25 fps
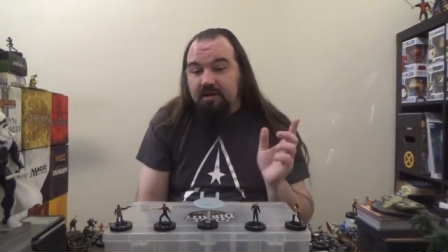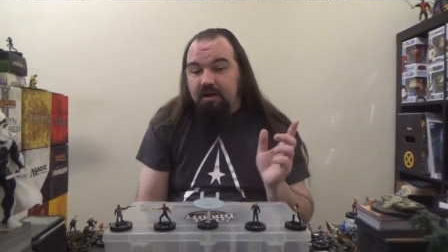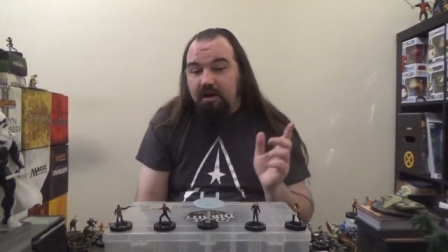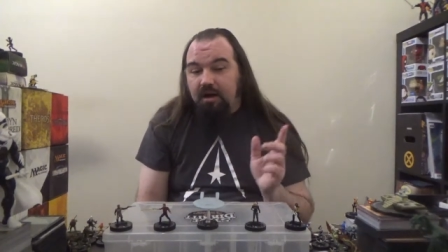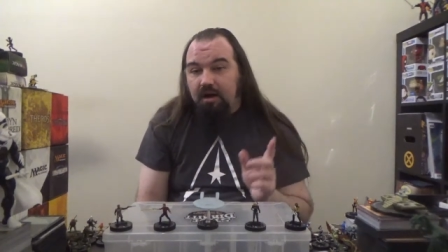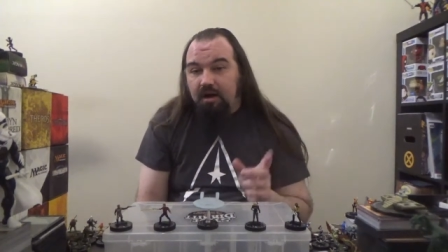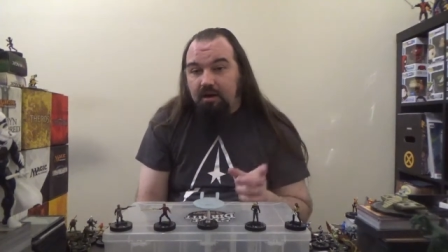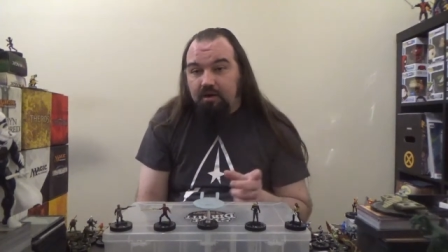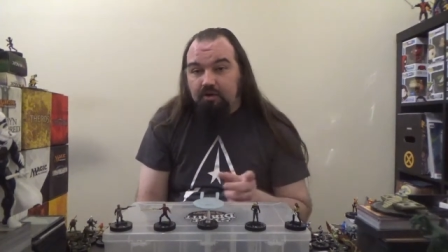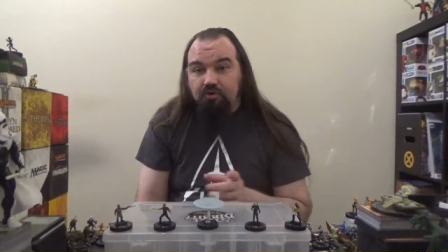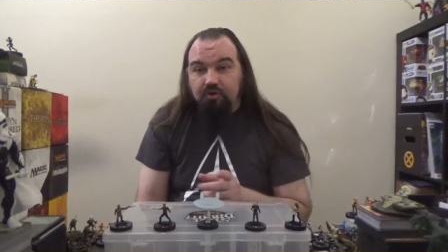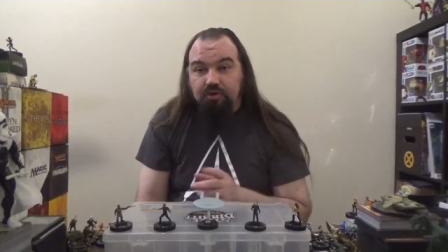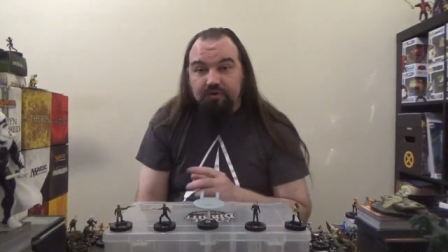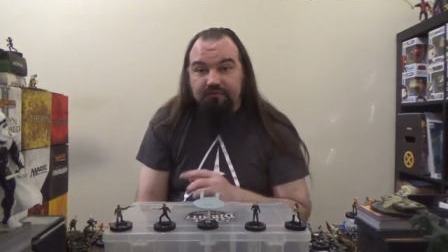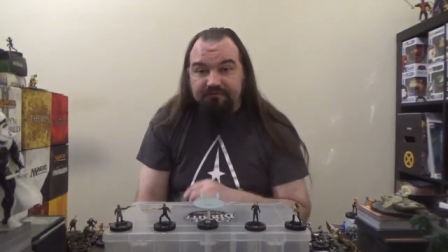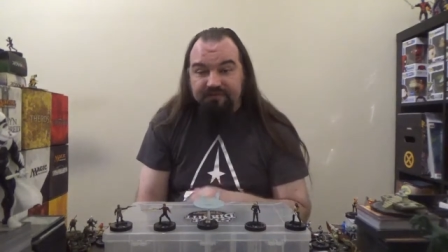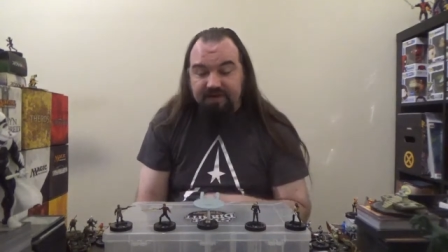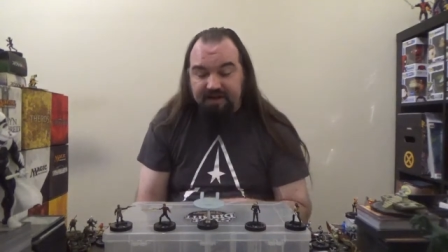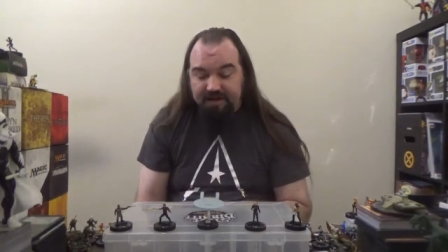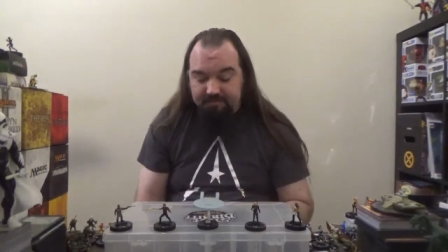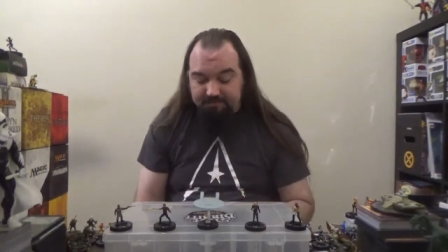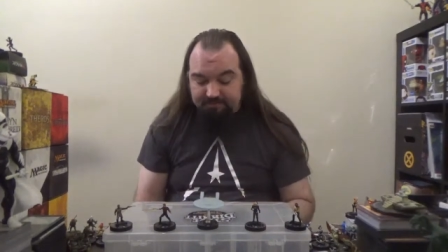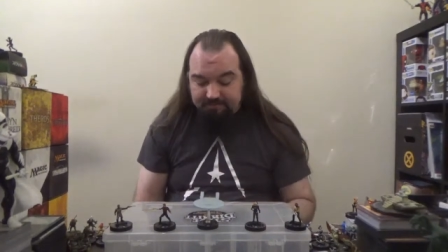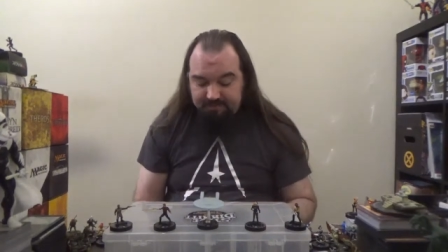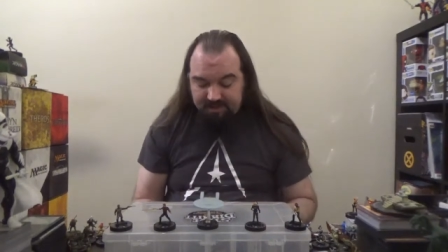Harcourt
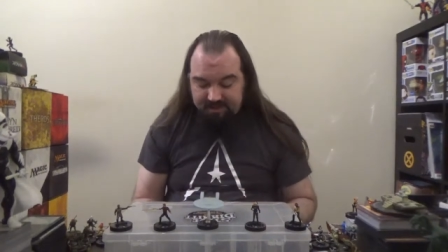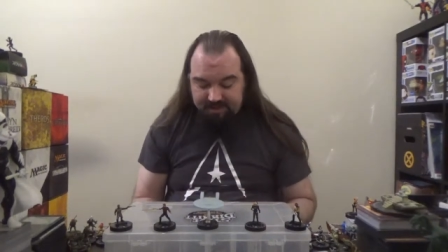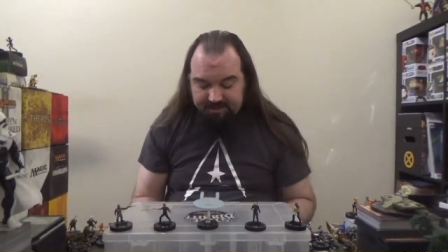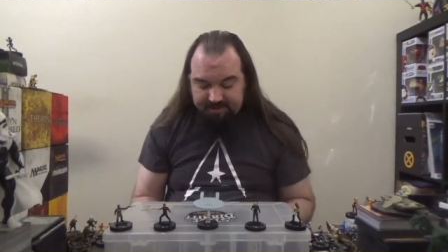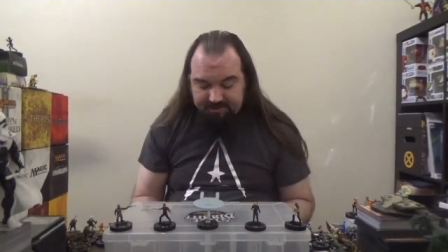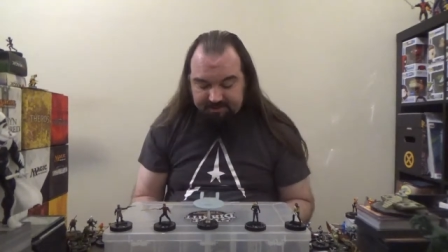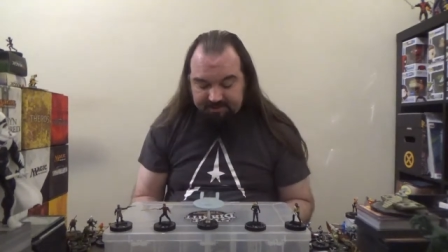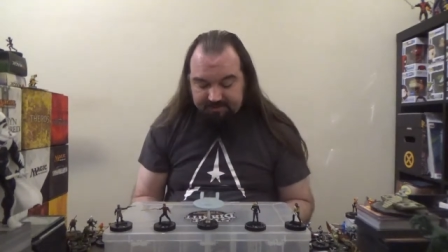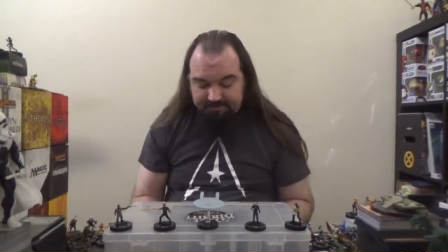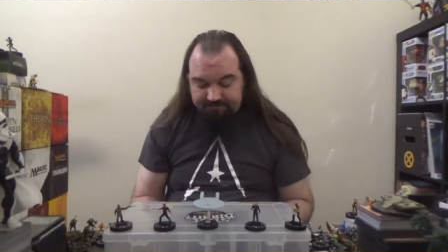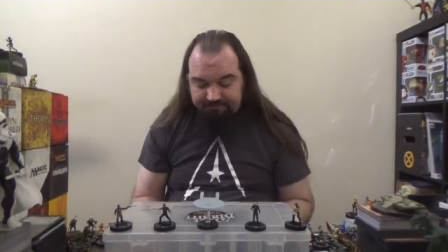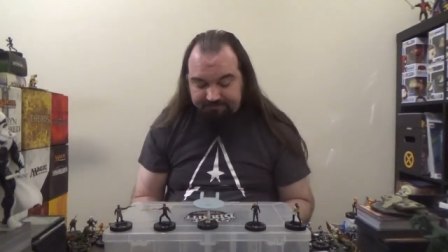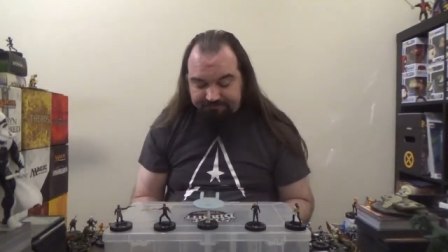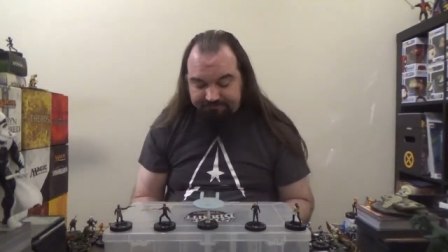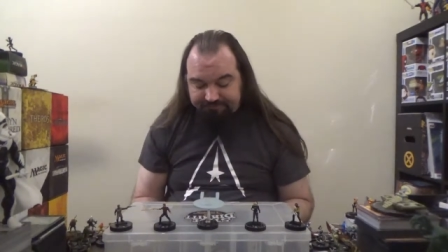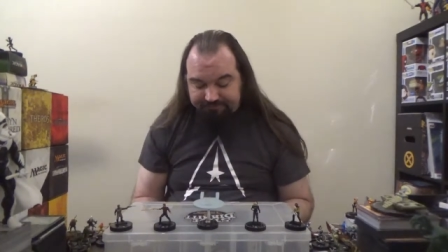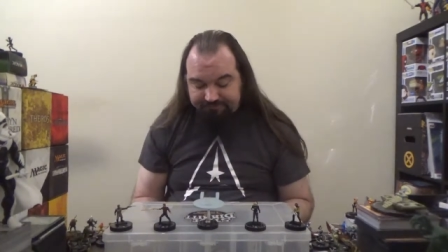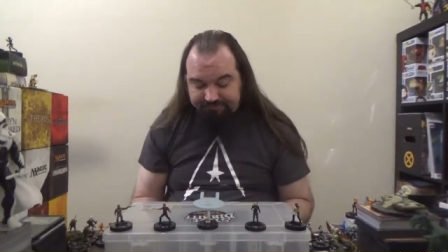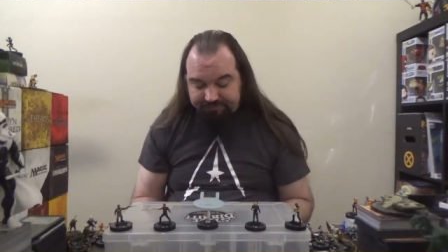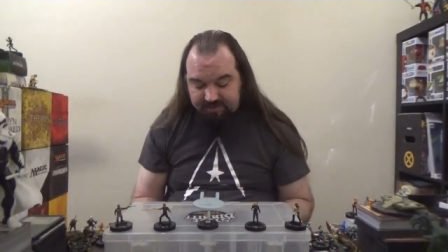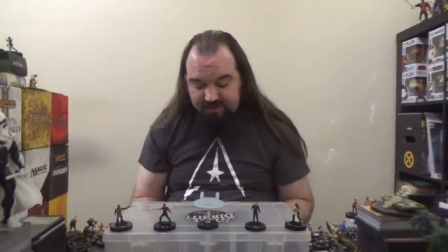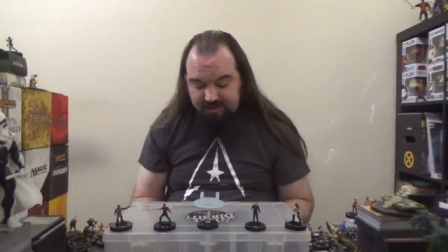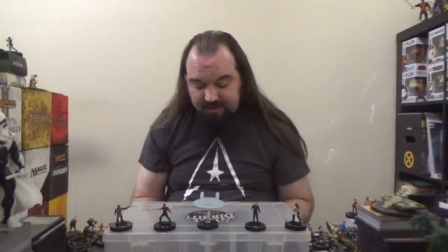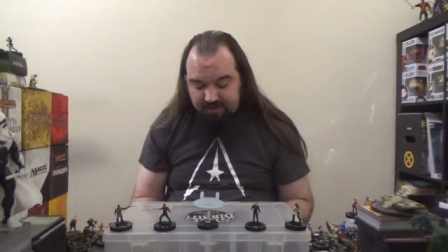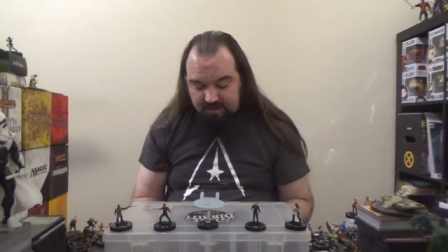Fenton Mudd.
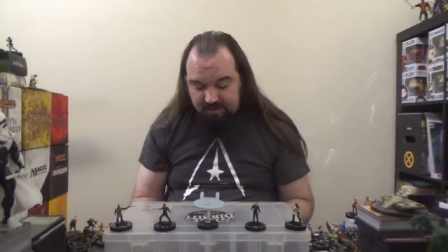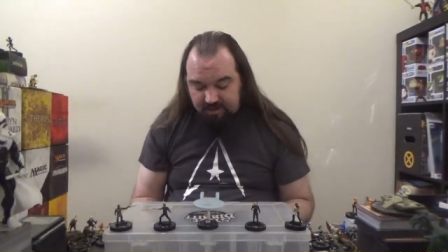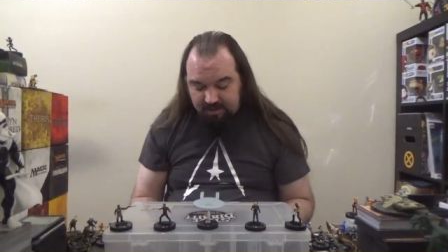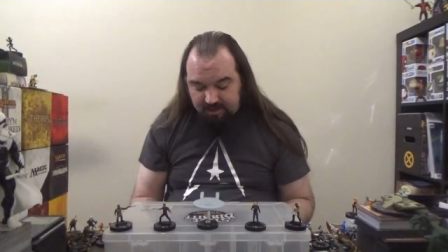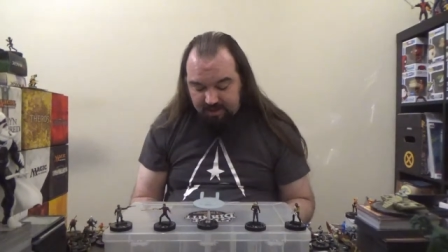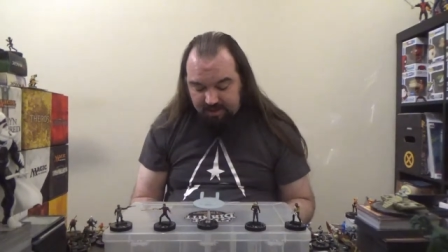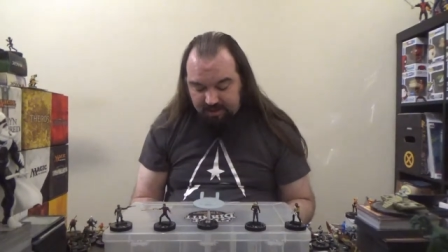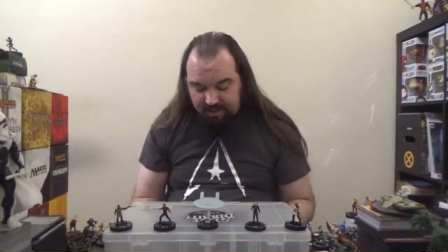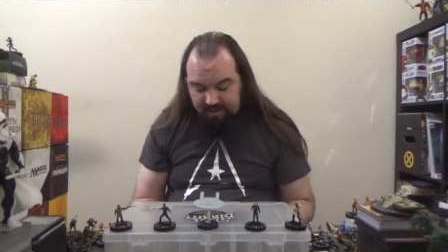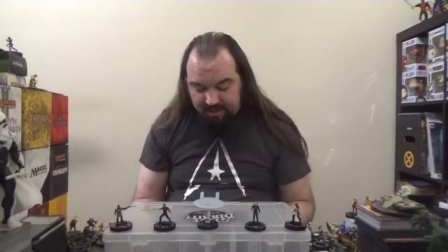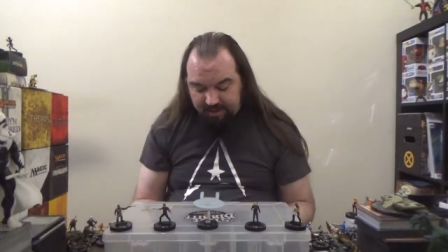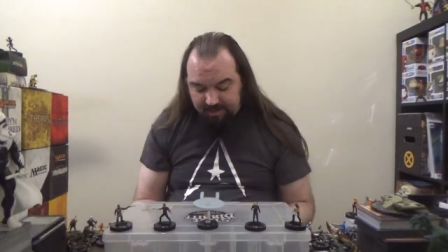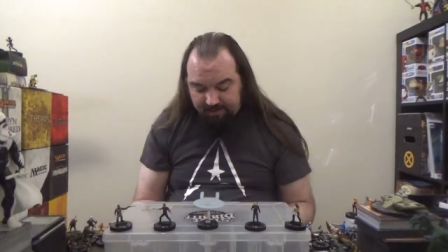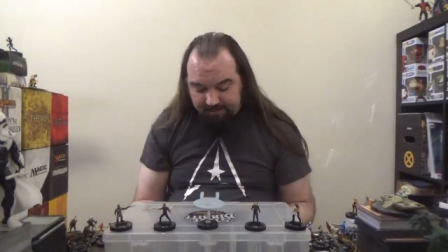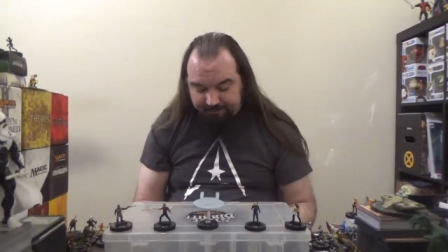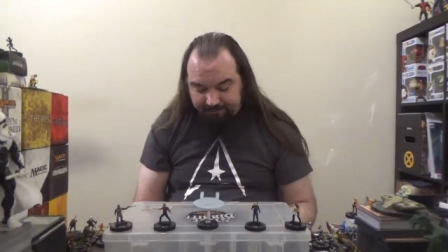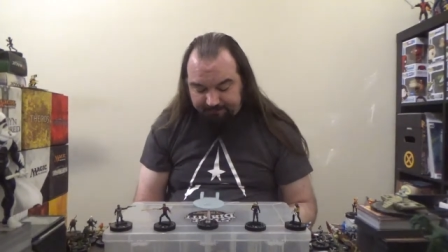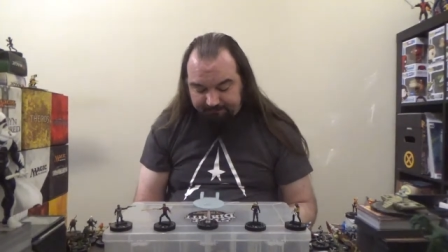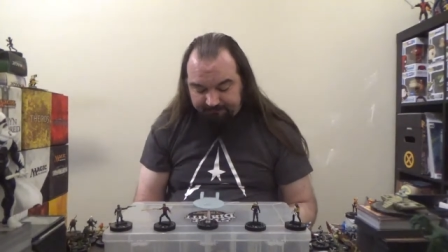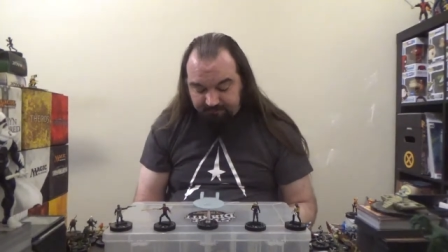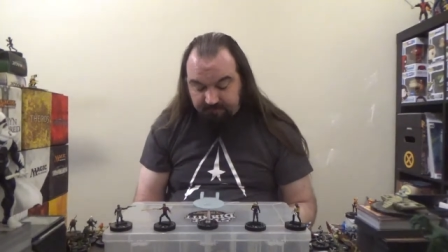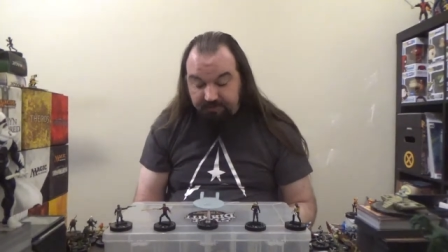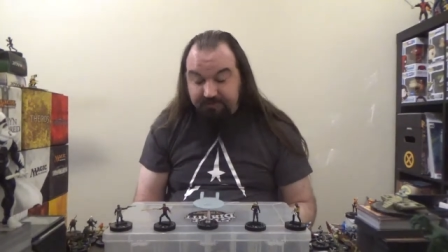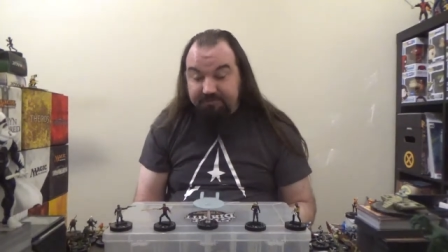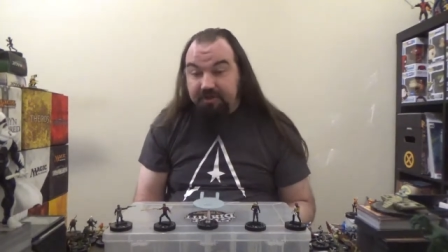Um,
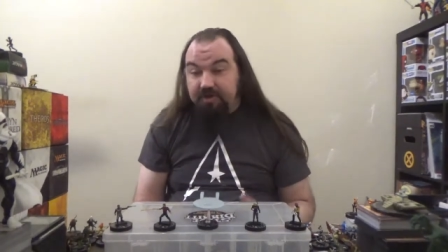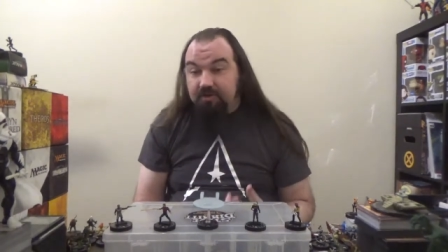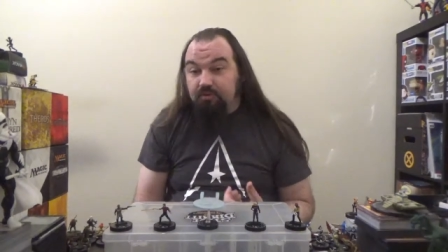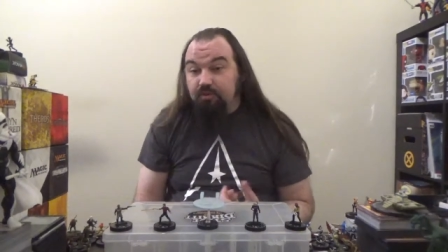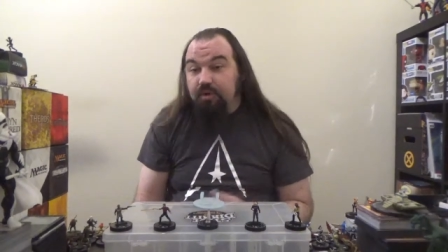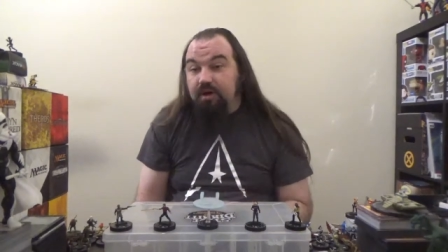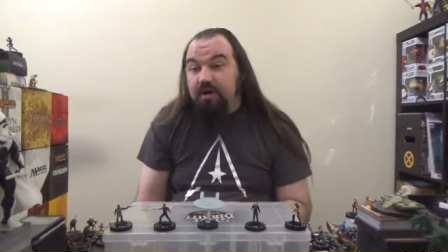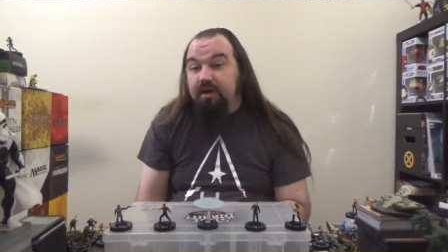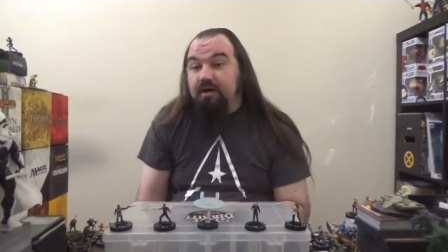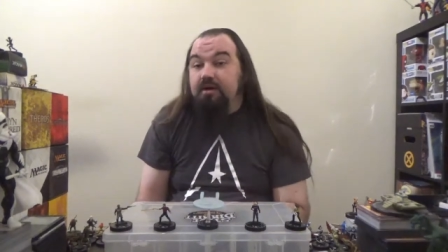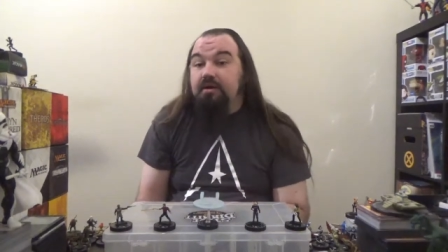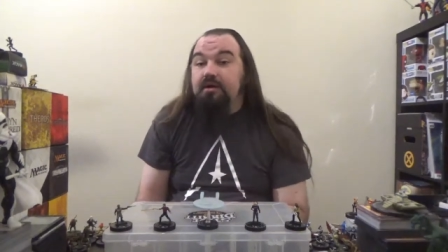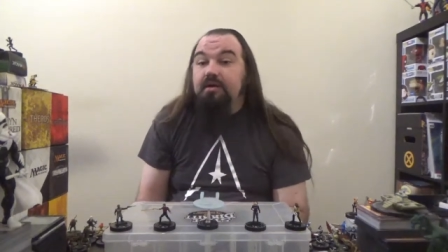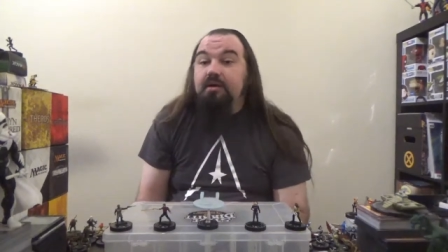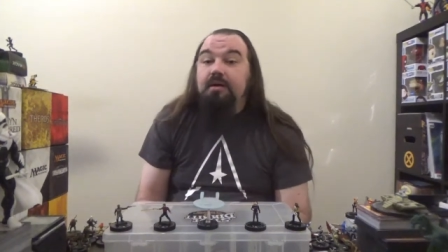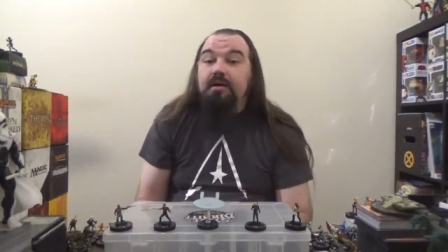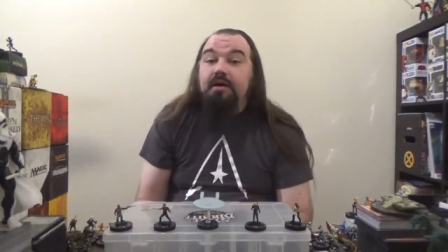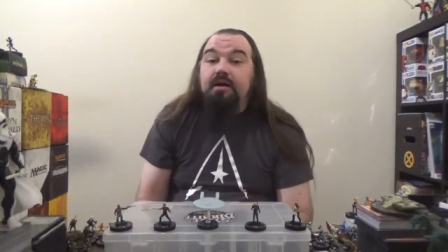for those unaware,